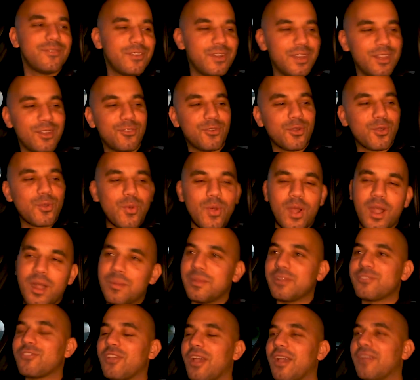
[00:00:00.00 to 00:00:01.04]
really require
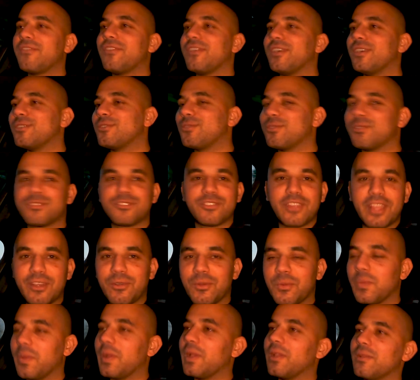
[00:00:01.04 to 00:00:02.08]
much effort to a
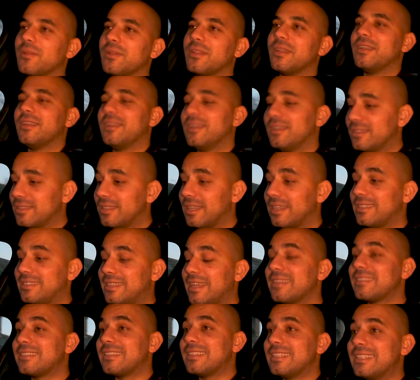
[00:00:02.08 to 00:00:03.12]
steering wheel that
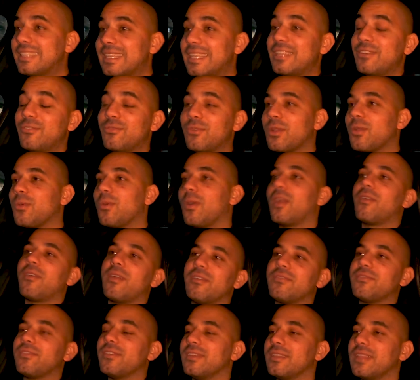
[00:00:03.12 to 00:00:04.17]
does indeed require
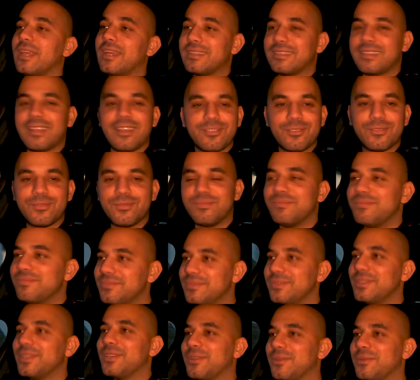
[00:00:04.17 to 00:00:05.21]
effort, that does,
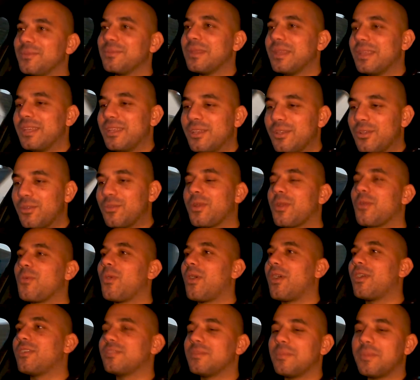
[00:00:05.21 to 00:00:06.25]
it
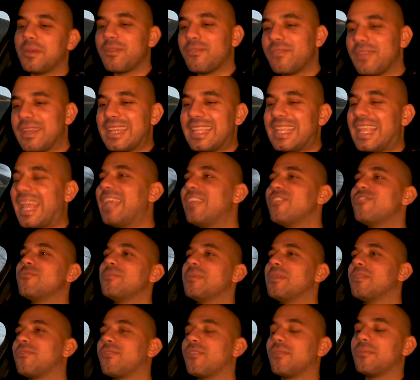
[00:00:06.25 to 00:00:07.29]
requires a bit of
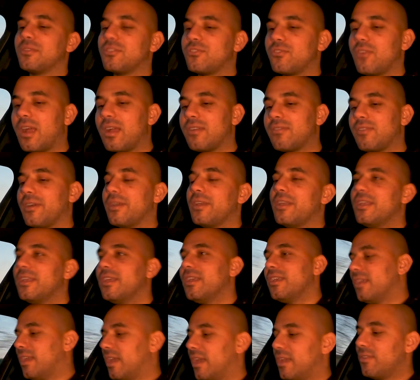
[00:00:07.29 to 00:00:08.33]
engagement from the driver.
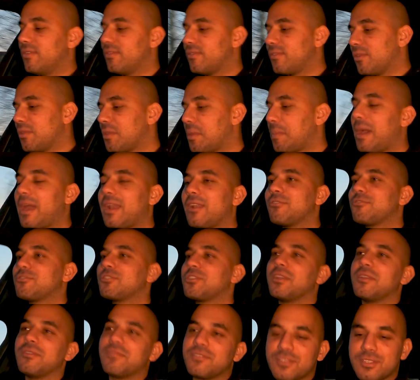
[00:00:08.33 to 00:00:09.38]
And you've got the paddle
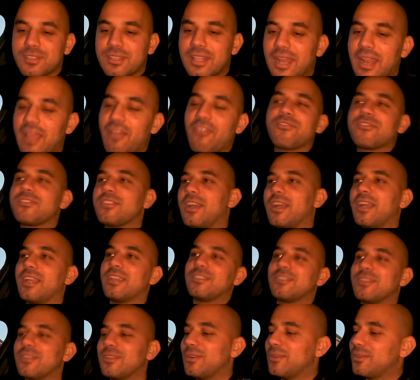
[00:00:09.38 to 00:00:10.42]
shift, the left side
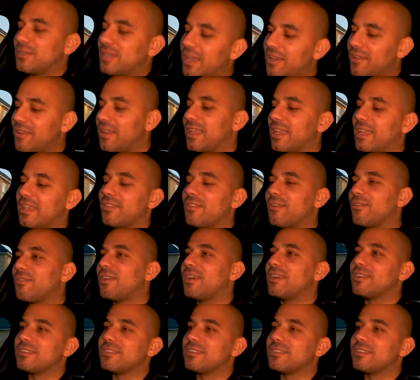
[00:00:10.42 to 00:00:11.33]
to go down a gear, the right